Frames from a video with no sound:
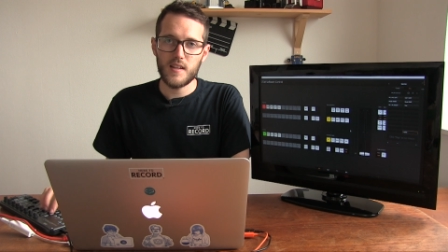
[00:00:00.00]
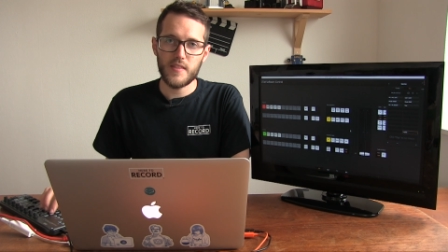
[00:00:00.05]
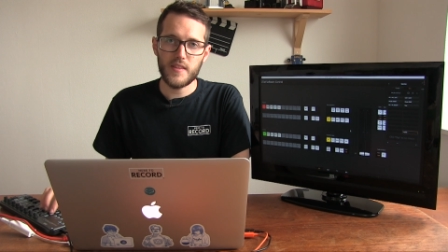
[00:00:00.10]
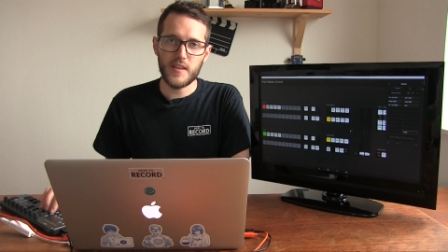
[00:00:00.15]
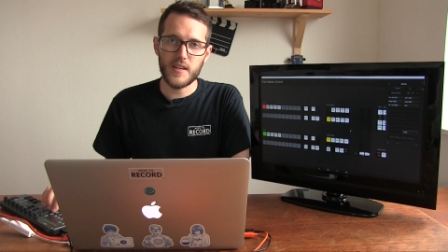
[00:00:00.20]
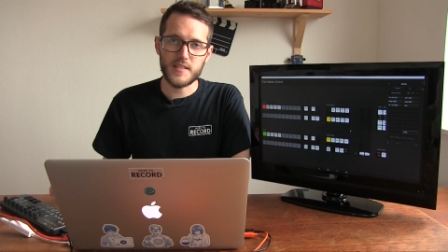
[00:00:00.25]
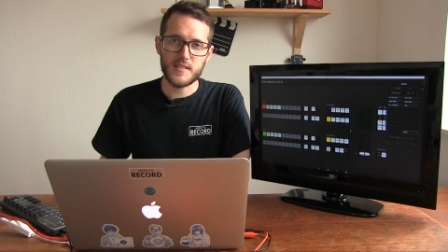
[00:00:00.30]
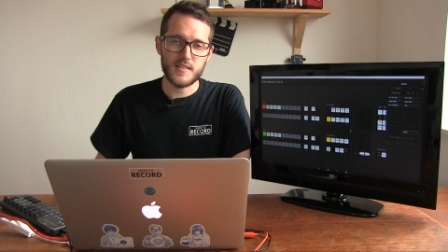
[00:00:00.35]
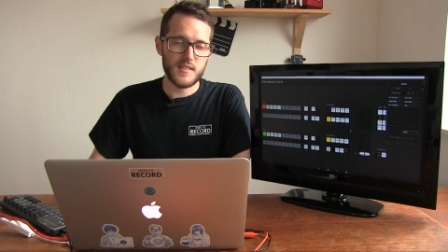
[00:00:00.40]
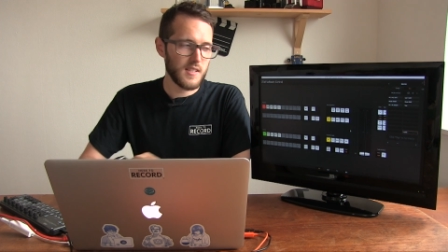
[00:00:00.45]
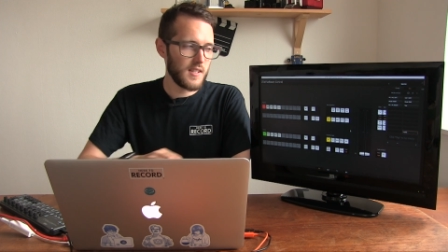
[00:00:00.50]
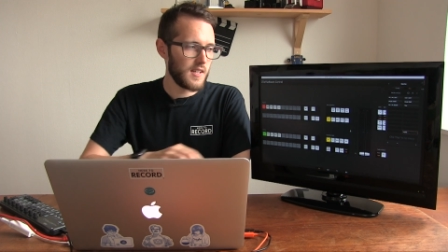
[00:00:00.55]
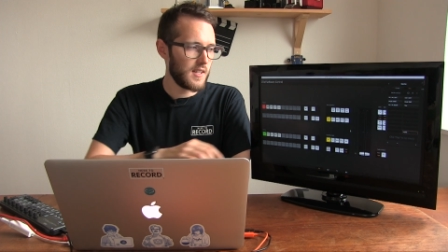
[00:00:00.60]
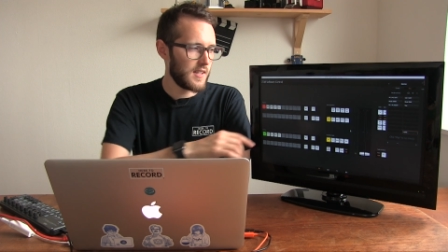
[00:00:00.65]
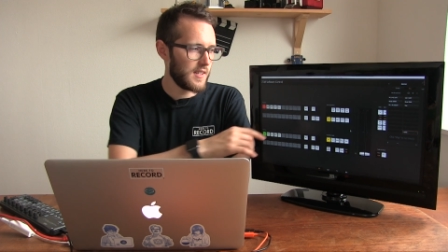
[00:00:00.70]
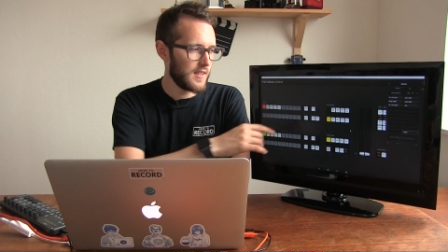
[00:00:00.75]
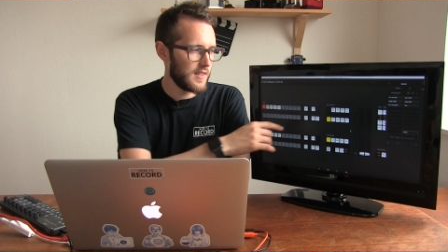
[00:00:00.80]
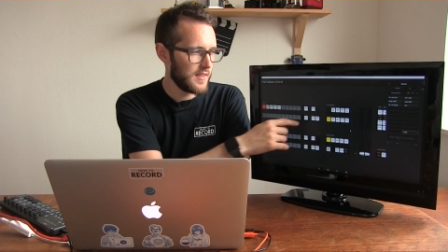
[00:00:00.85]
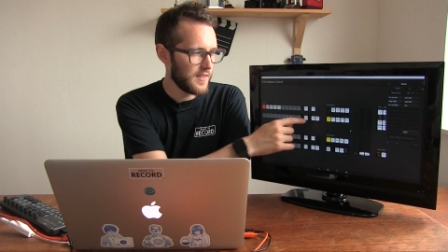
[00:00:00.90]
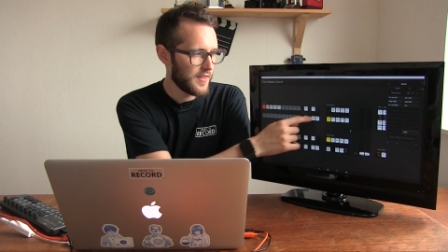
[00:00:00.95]
that
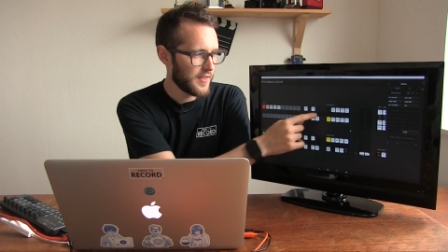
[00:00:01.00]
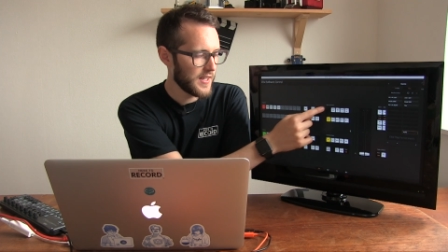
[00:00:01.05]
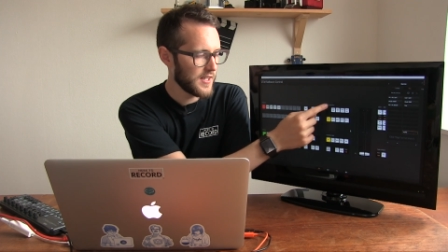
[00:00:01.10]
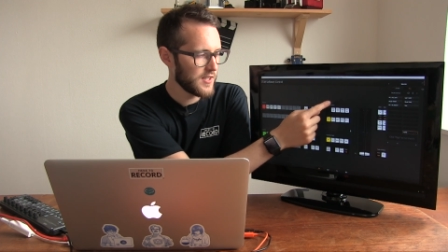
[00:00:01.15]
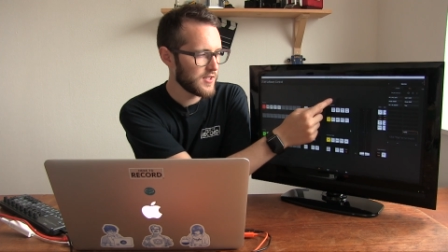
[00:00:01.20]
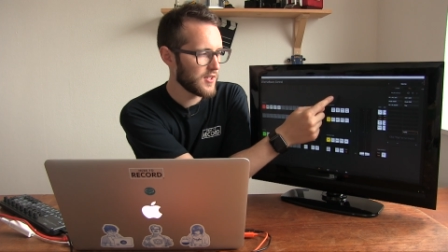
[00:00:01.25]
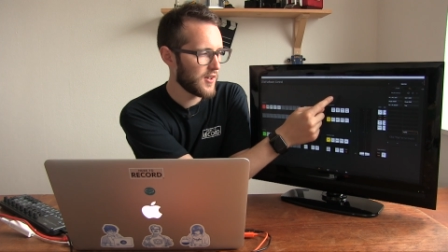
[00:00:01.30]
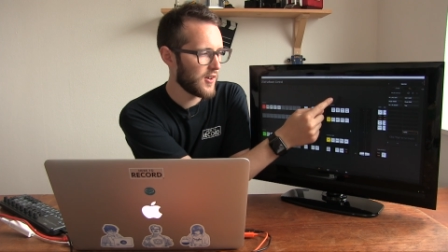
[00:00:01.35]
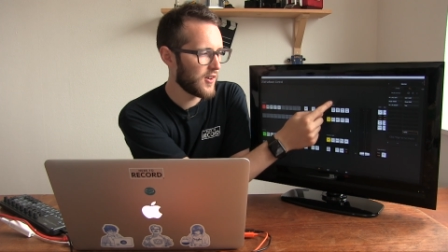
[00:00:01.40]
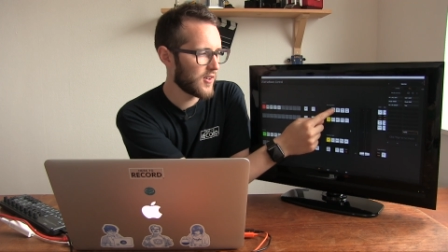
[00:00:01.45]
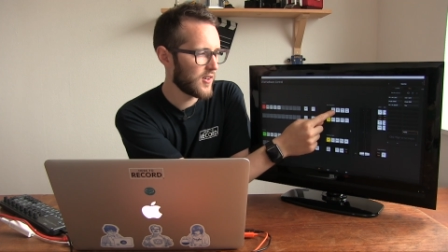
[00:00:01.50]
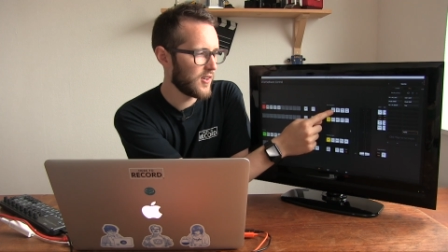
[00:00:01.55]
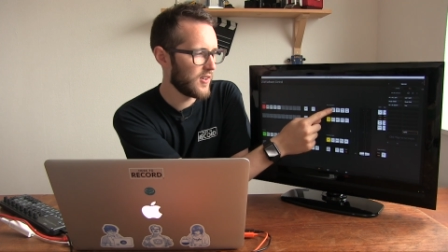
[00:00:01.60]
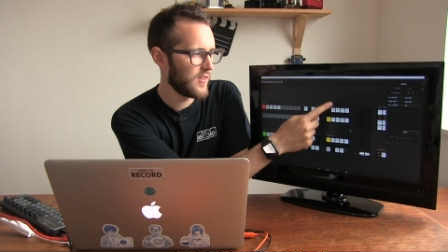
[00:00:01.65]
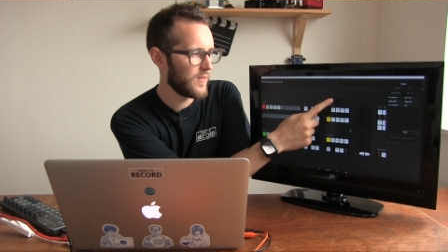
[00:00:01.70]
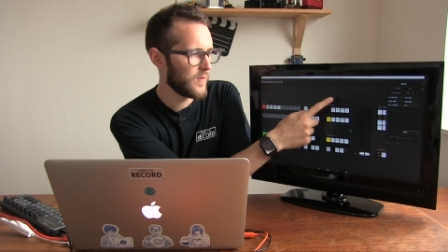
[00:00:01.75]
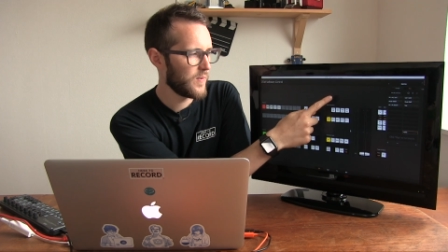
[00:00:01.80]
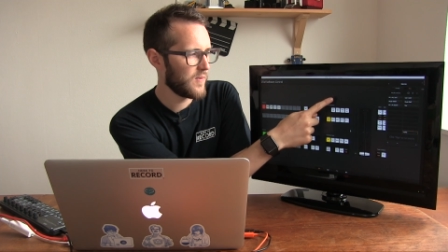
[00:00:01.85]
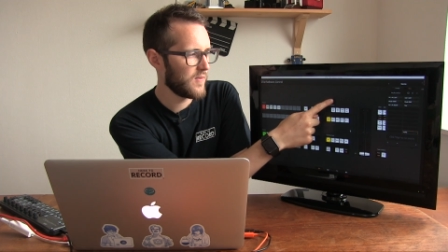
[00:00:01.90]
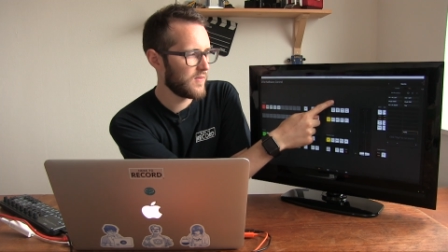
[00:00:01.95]
uh, things are
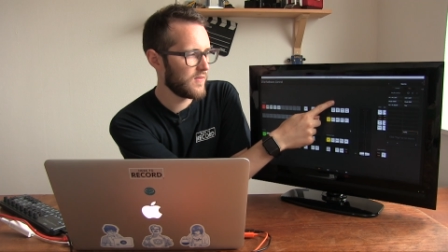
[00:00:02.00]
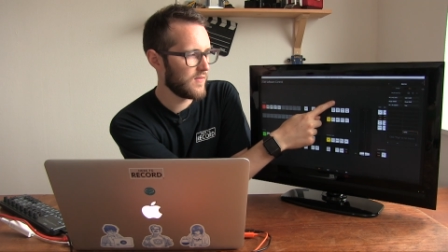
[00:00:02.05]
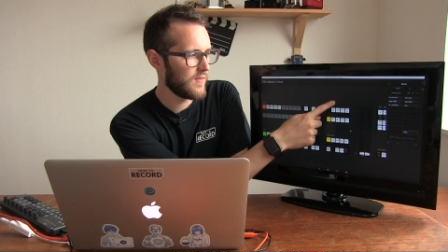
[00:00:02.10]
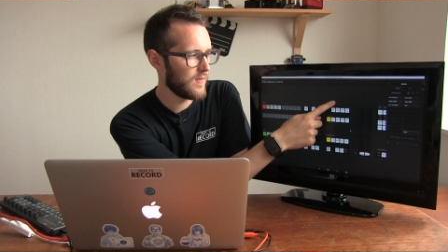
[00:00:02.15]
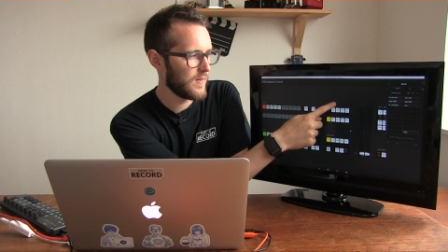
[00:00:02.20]
on,